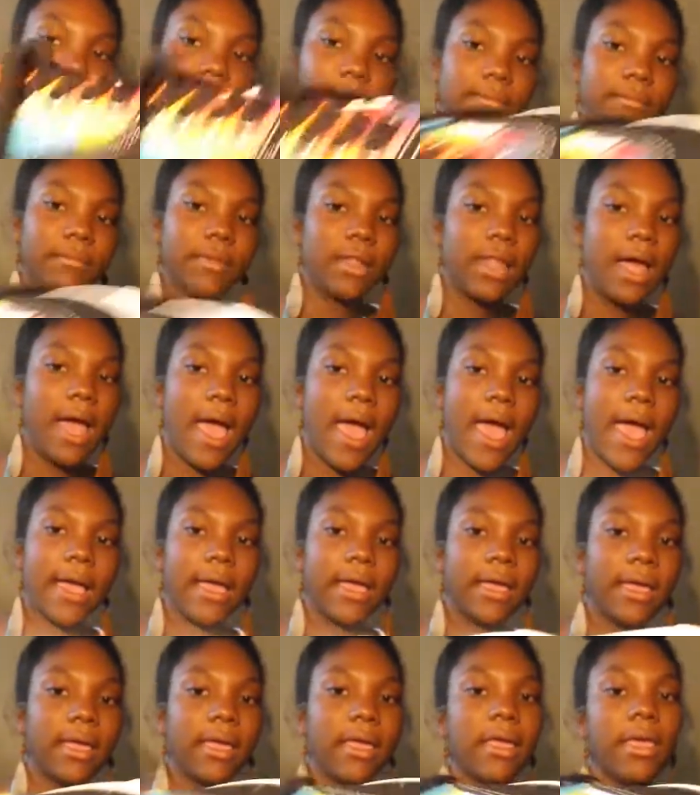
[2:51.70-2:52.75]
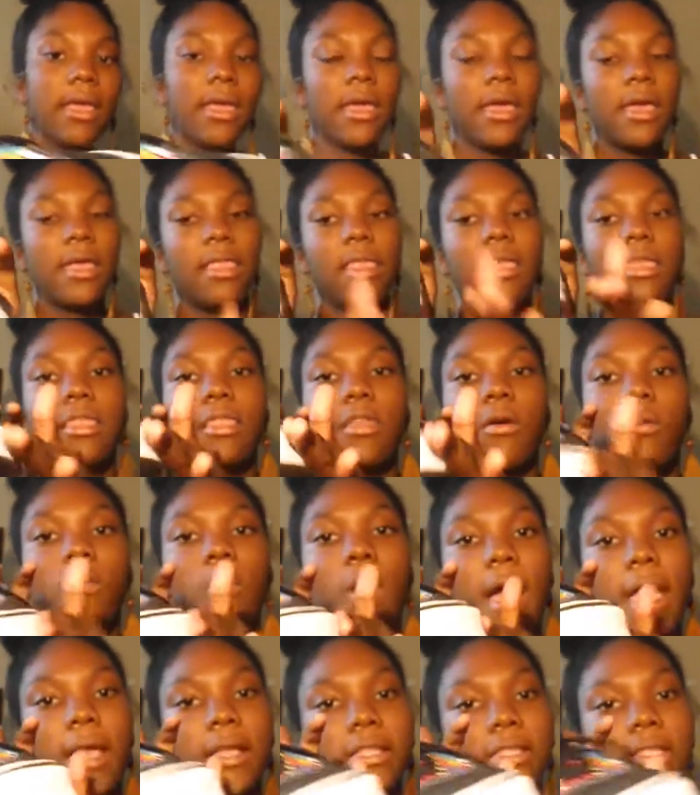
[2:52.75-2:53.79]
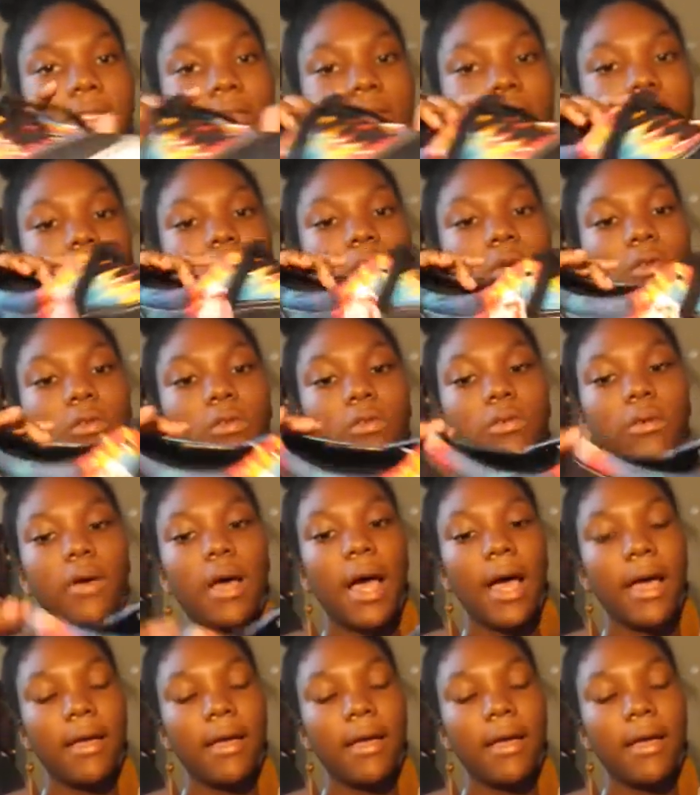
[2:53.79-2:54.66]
in black and then the white sole.